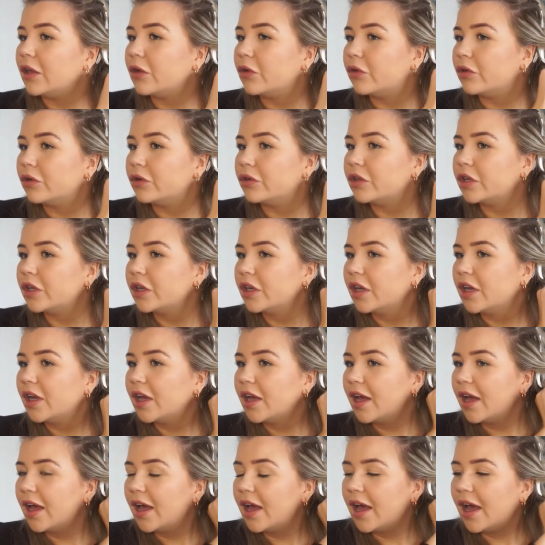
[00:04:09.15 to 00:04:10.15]
good
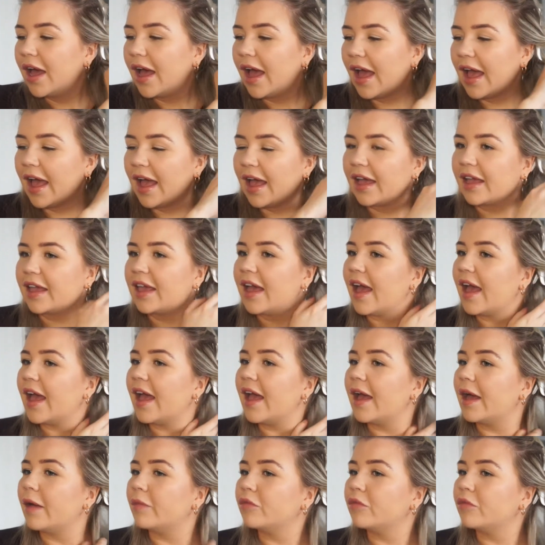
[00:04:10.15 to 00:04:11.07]
hair care.